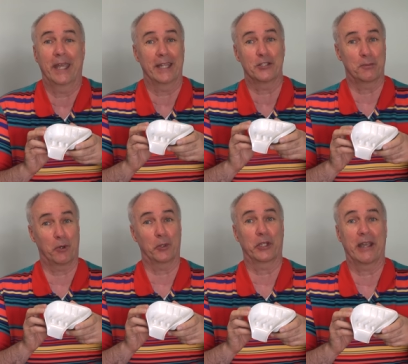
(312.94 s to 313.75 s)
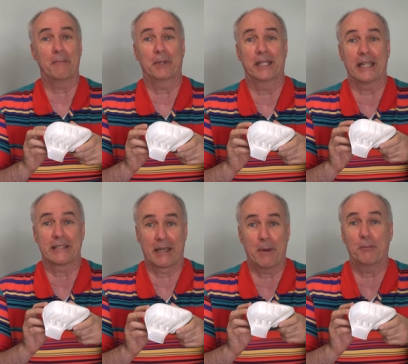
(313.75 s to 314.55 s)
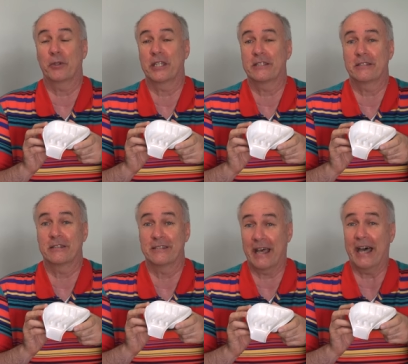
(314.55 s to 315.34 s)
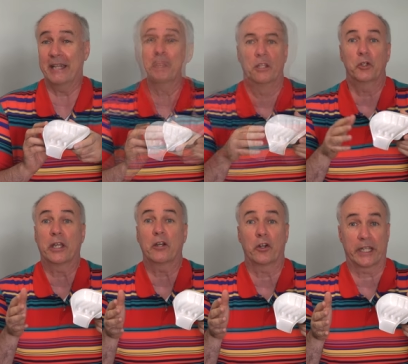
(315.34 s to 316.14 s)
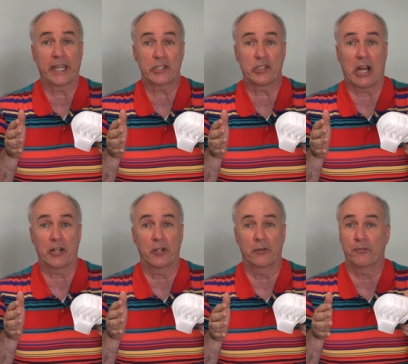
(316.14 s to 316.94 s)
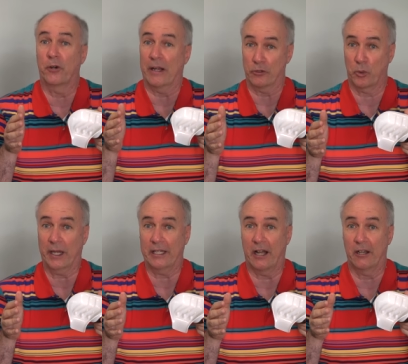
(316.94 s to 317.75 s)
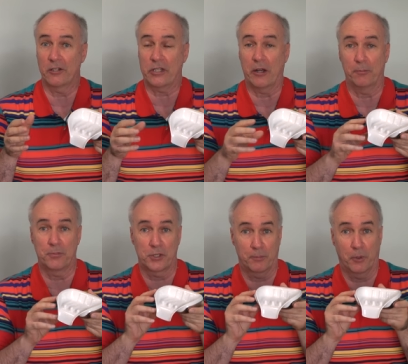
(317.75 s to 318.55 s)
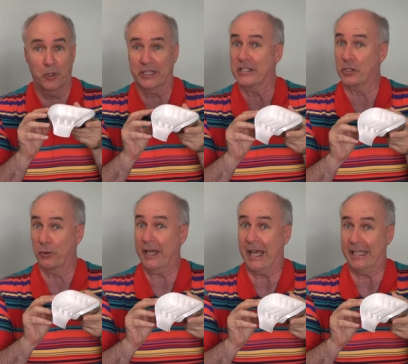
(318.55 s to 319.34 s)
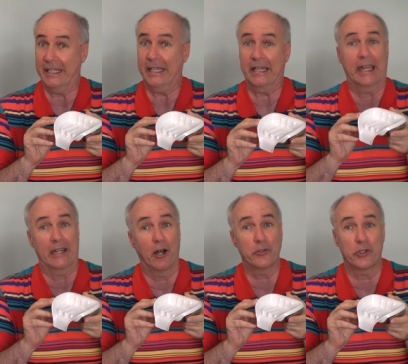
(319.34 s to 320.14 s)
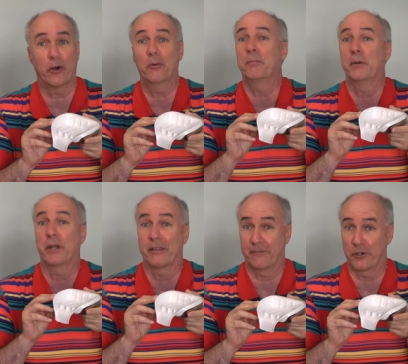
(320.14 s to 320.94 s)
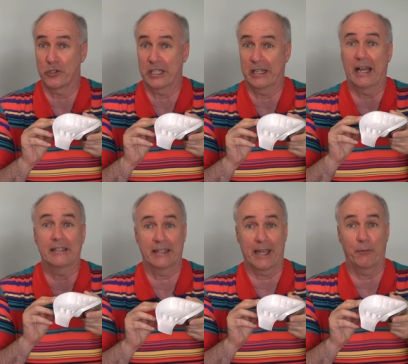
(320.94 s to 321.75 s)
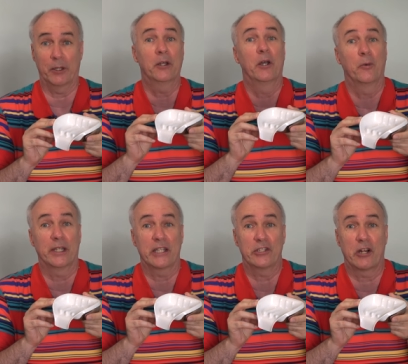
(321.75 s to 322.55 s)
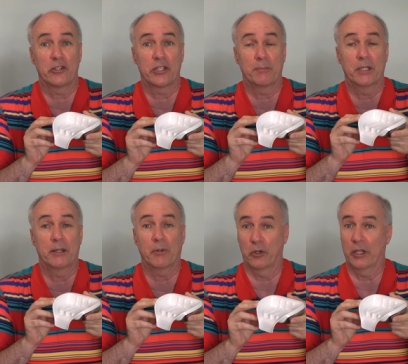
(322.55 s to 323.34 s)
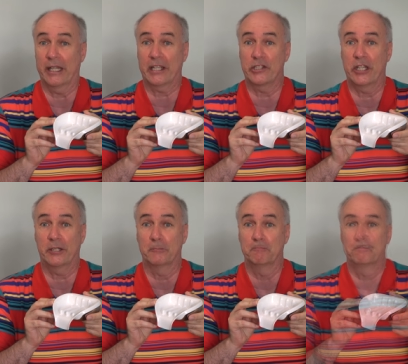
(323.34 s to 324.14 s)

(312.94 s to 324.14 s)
and support the company that's come up with this design. You can go to Kickstarter and for around $20 help support this great idea and also be one of the first in line to get one when they start shipping them early next year.